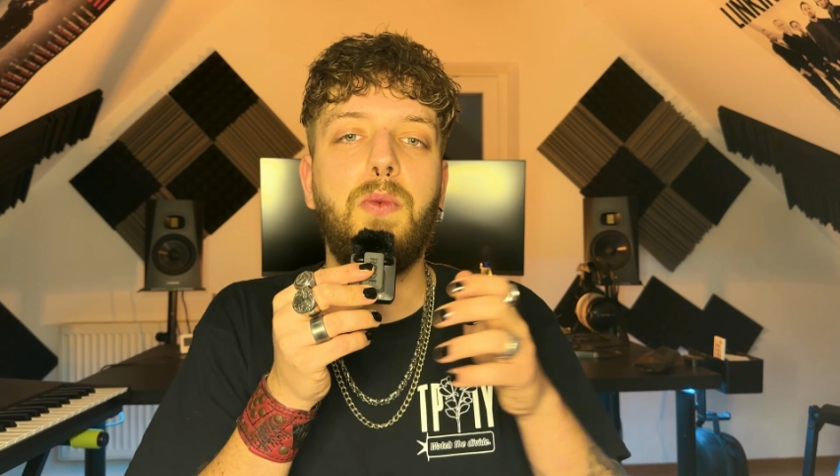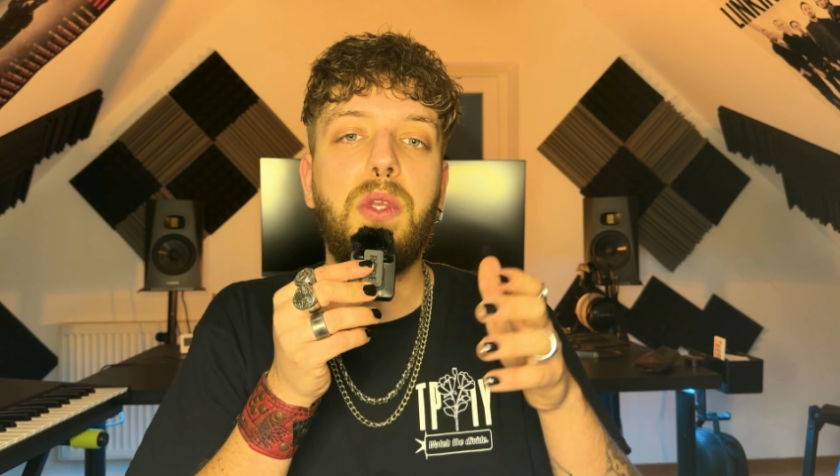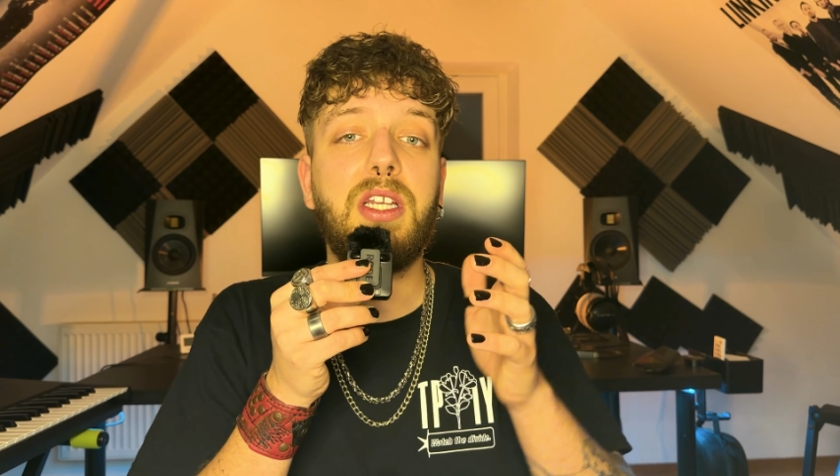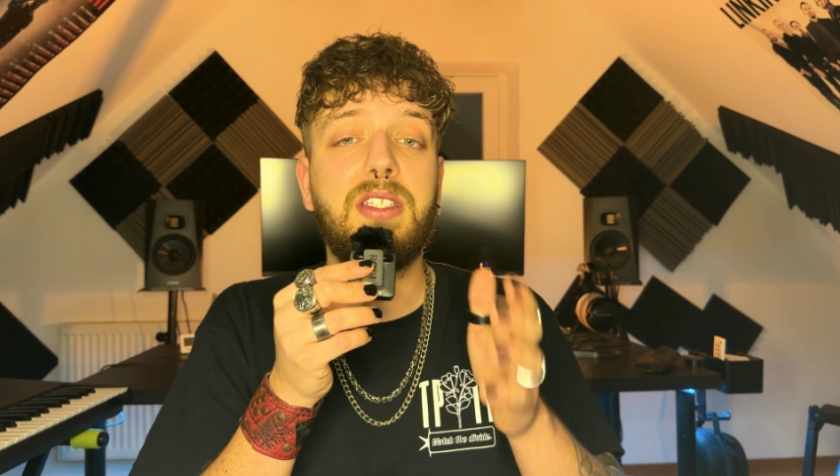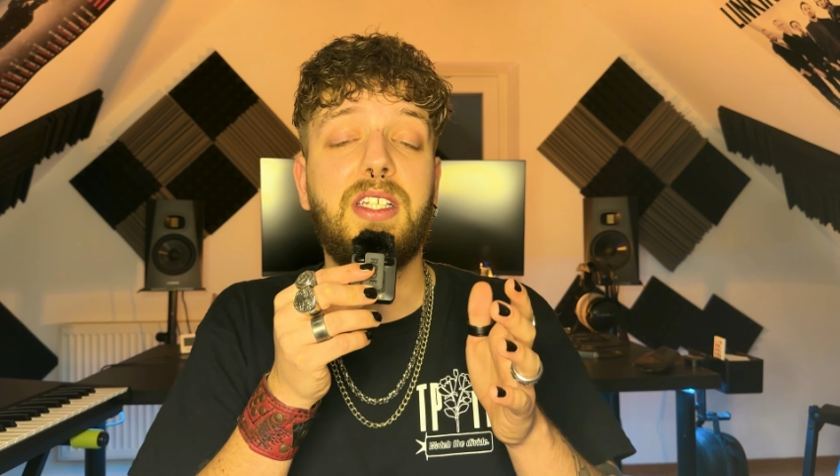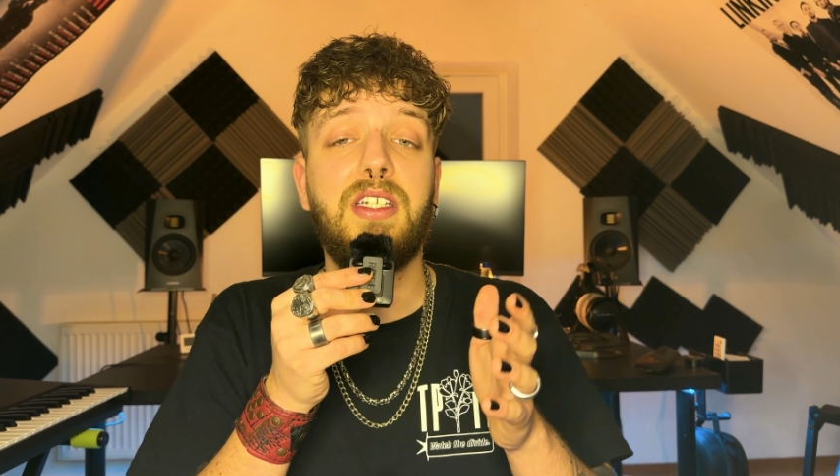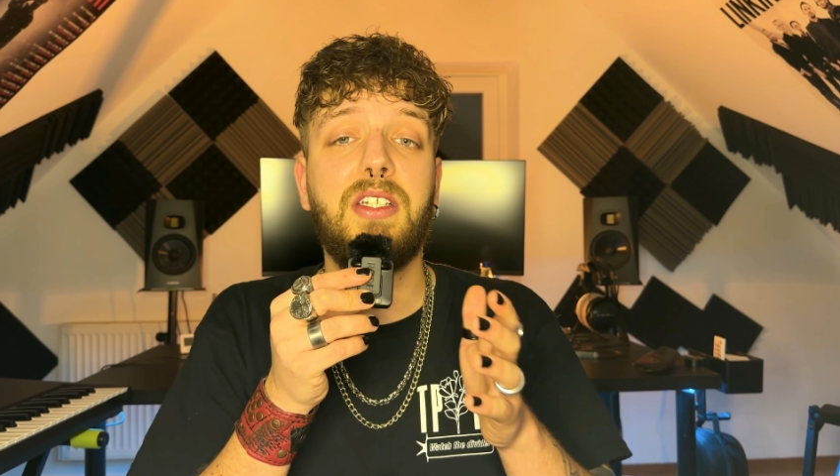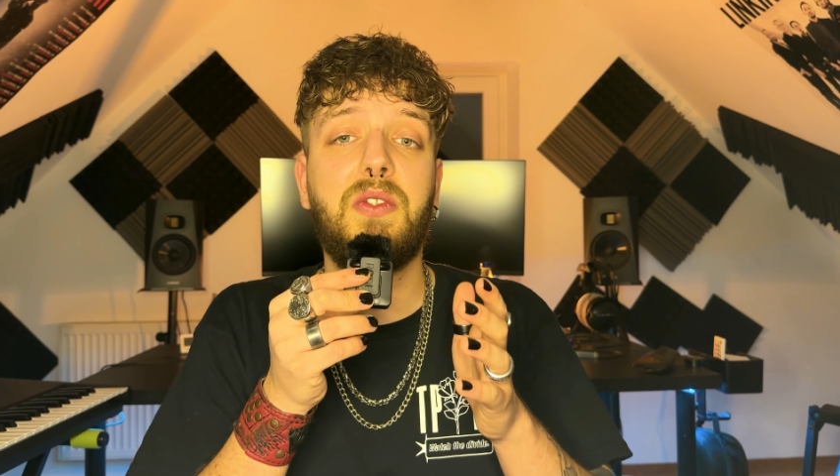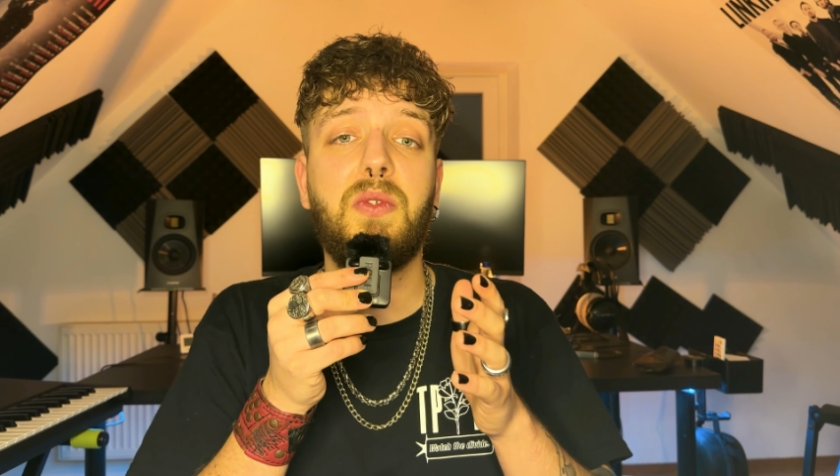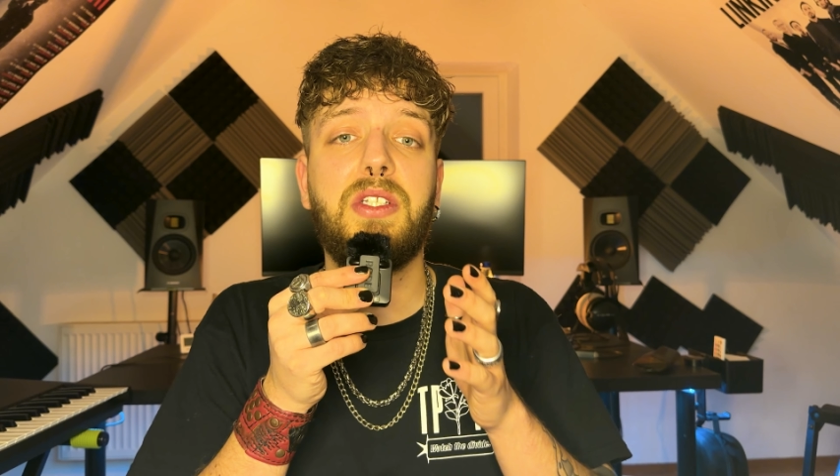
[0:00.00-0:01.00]
We can send
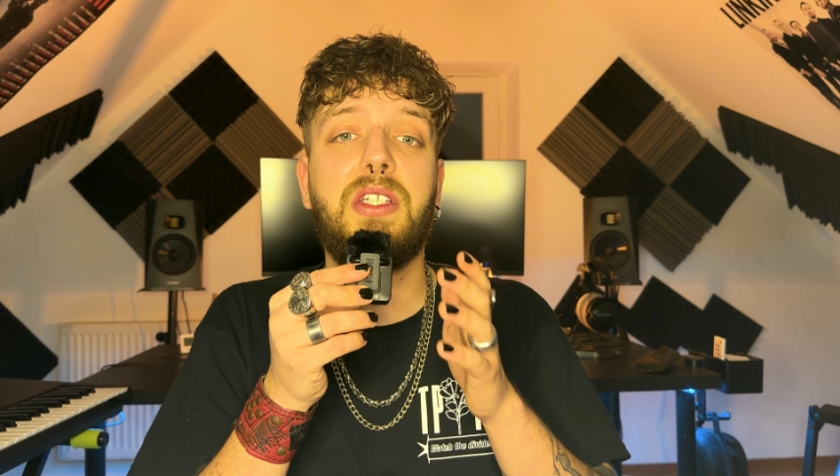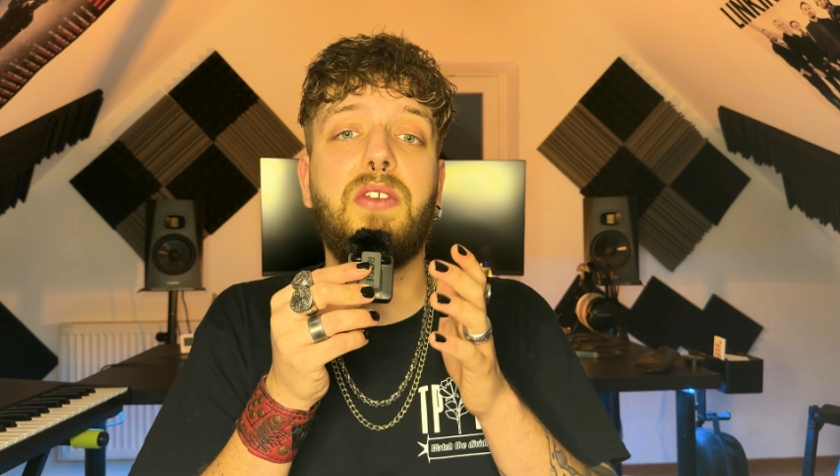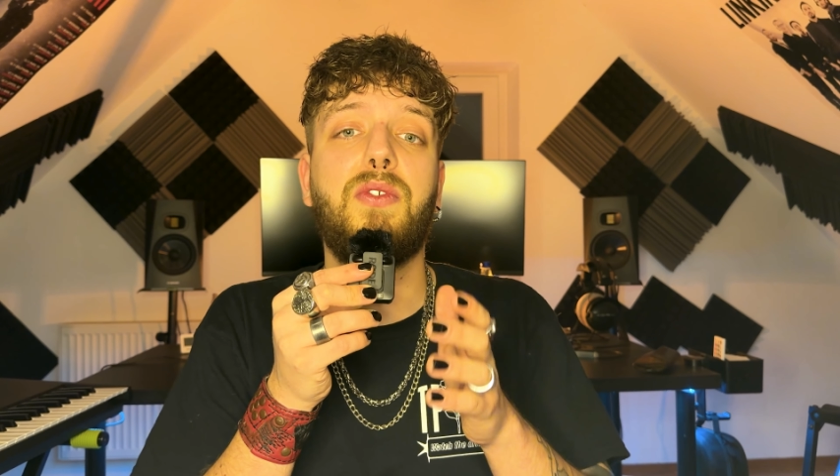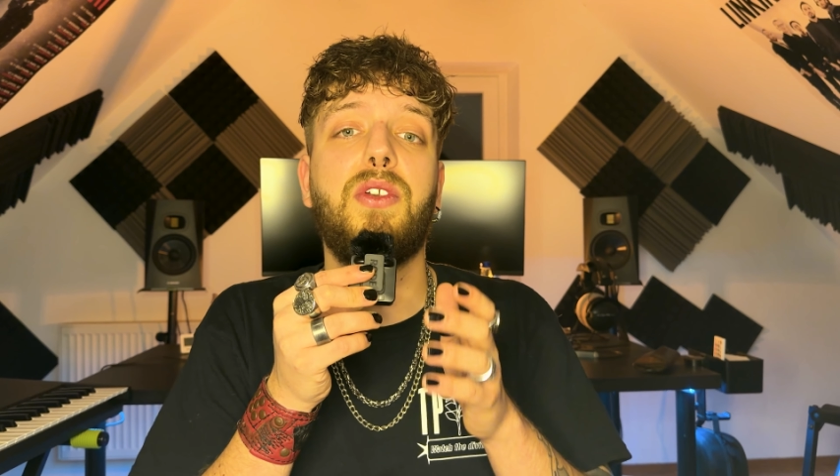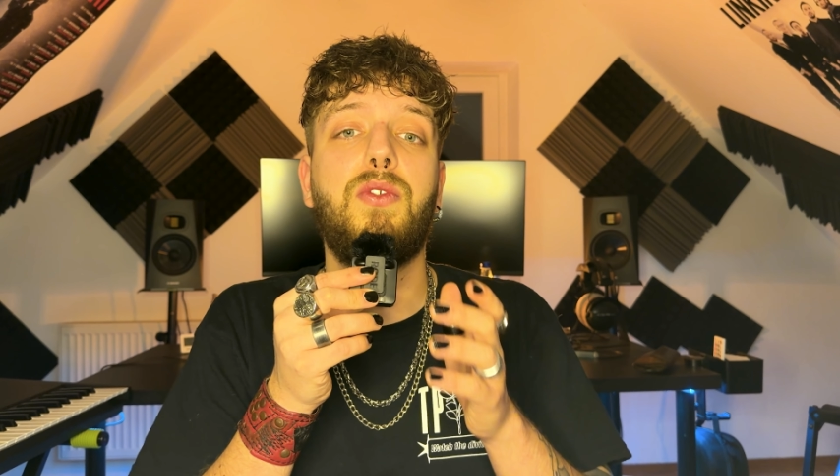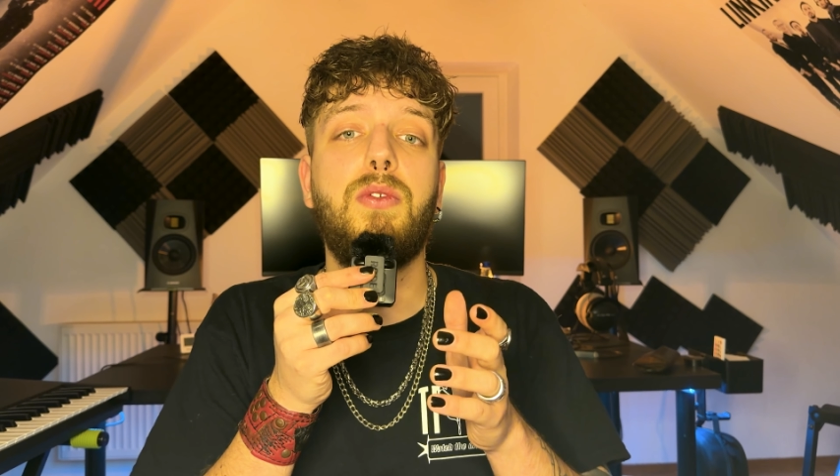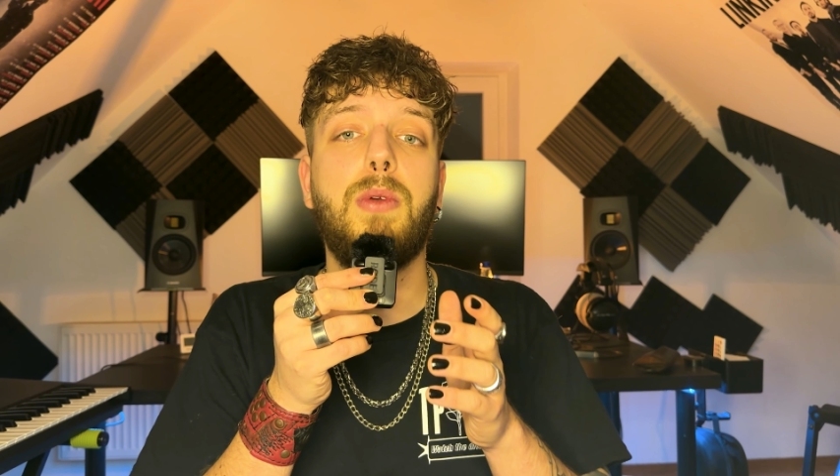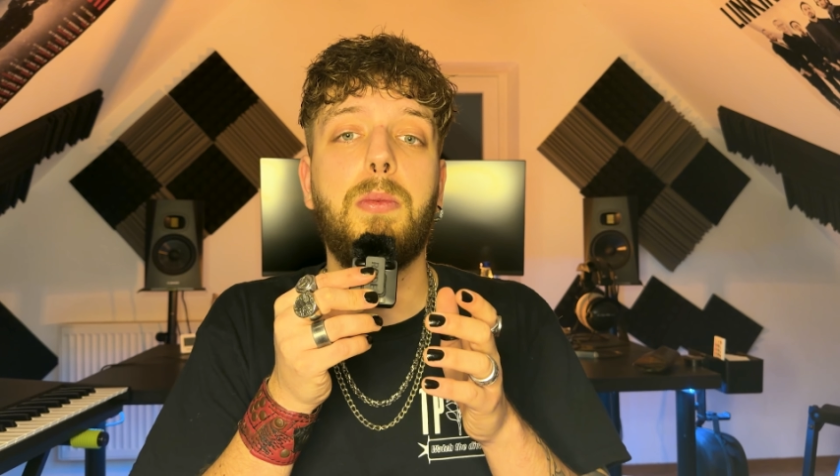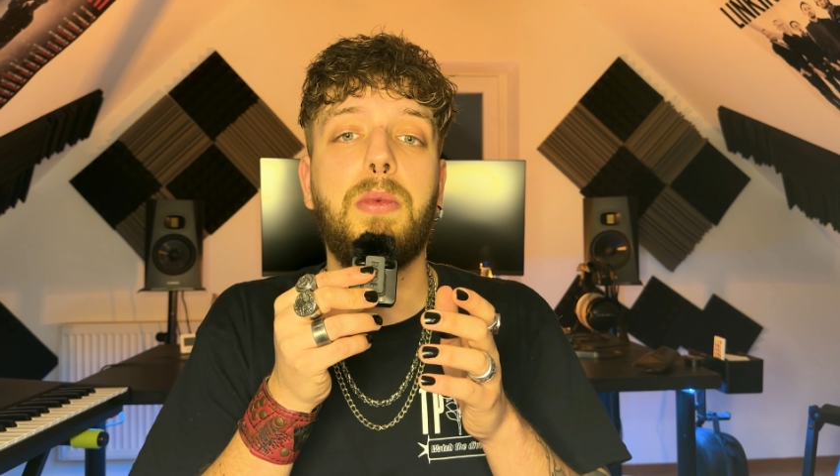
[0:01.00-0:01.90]
it to a different reverb